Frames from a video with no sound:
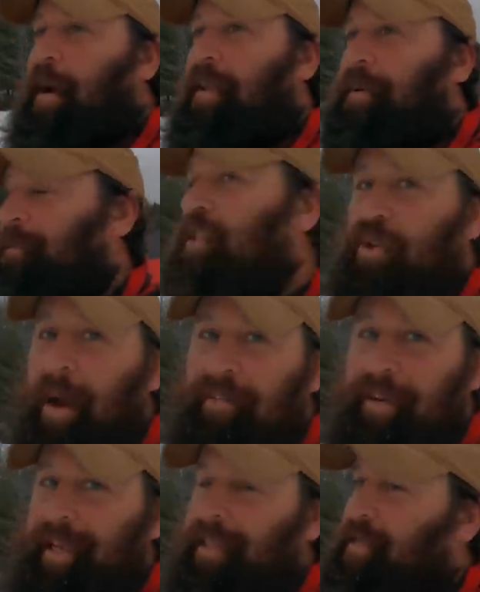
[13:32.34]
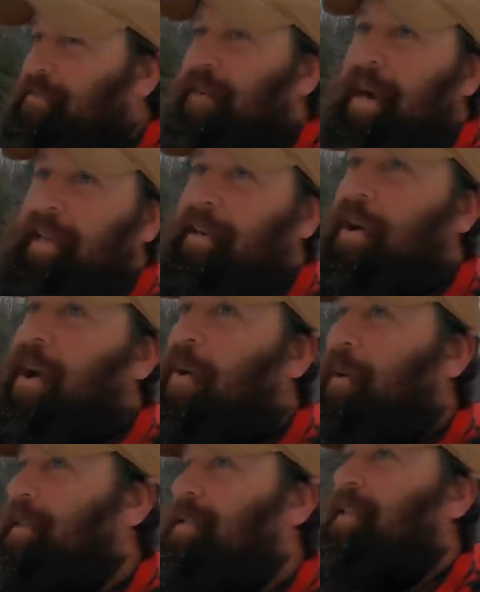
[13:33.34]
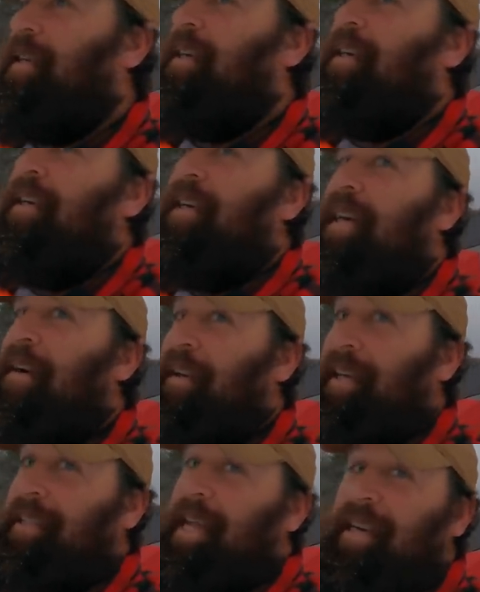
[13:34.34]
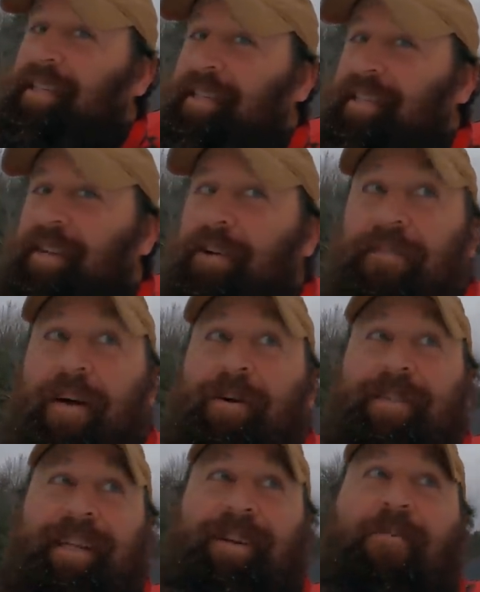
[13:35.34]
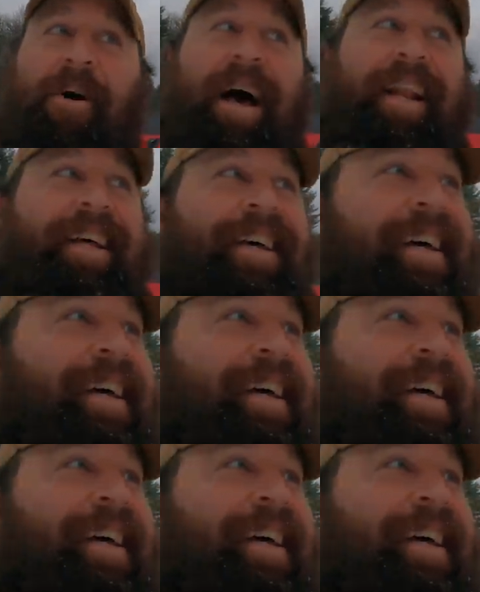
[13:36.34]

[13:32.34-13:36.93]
weather. So everything's ready to go. It's everything's actually still frozen and wet.